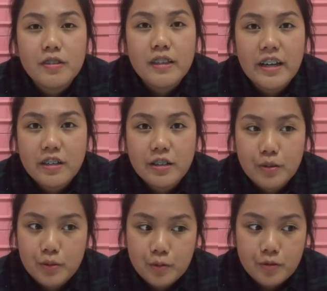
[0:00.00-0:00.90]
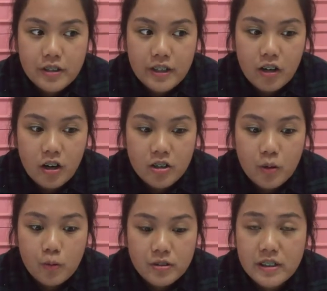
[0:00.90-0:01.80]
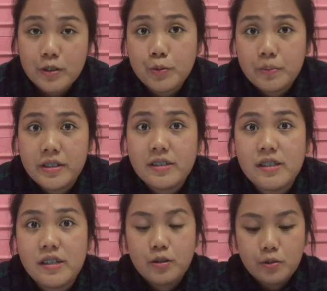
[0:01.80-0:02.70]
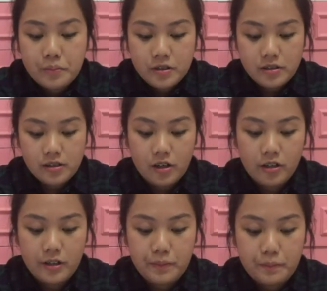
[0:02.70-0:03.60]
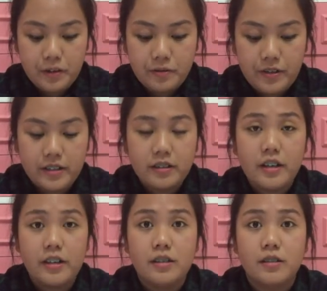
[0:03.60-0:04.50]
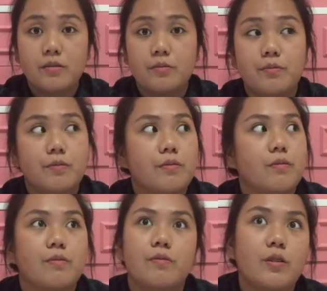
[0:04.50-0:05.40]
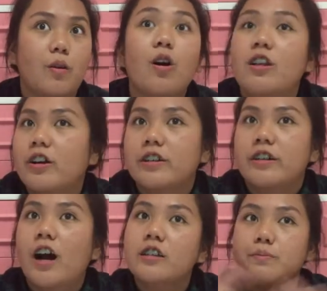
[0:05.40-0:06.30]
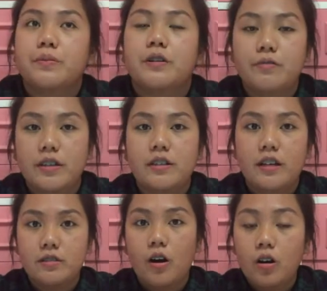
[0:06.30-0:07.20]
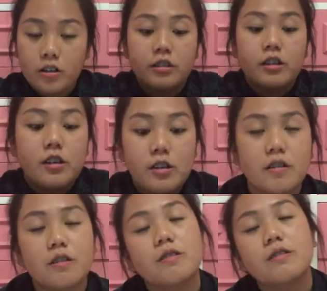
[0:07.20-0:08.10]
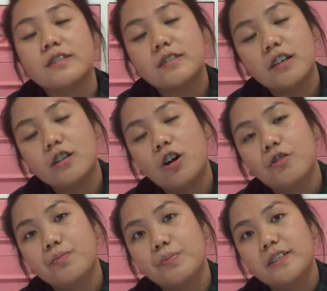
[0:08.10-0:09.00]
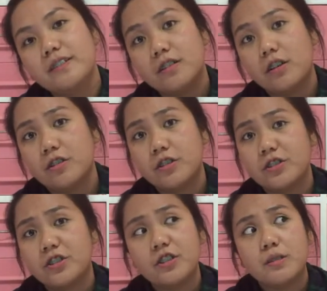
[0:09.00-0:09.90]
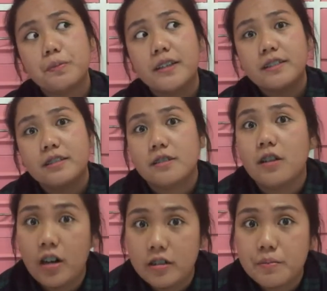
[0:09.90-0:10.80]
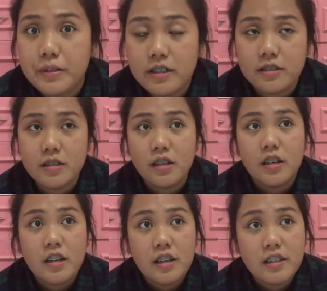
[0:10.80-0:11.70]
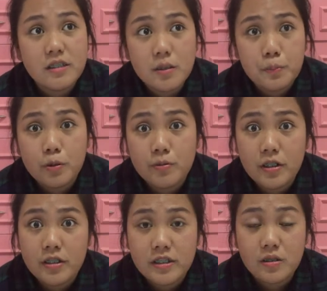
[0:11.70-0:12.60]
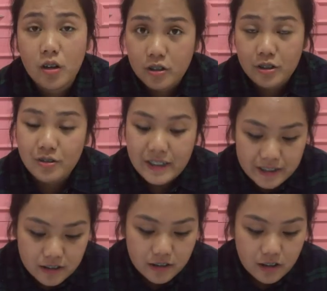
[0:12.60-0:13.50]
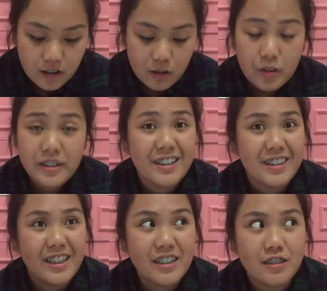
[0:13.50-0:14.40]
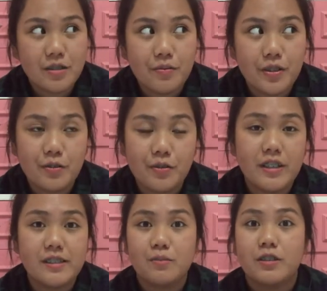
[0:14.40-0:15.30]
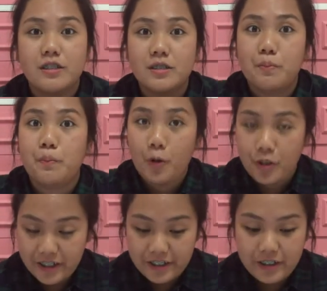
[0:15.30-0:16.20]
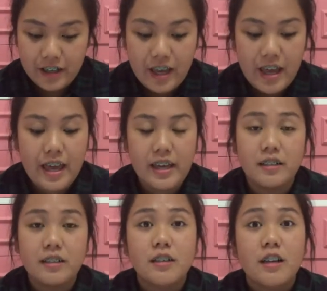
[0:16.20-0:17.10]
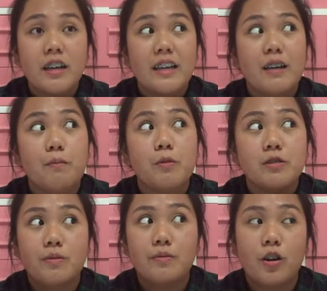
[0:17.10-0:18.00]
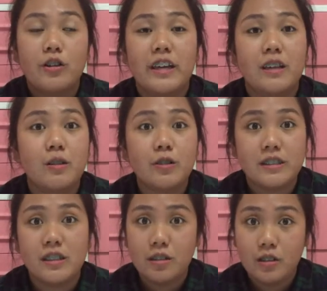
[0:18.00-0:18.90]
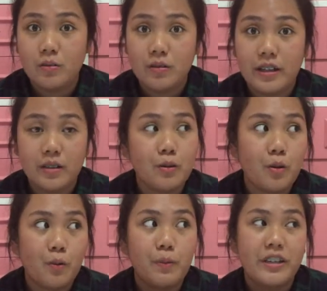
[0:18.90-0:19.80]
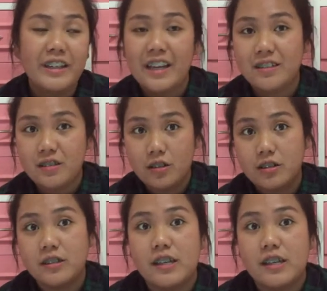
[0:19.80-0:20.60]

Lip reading: like you, they are only humans, and humans are imperfect, and we all are not perfect at all. Instead of pleasing others, just please God, because His approval is all you need. What He thinks of you is what's important, and most of all, He looks at you like nobody else does,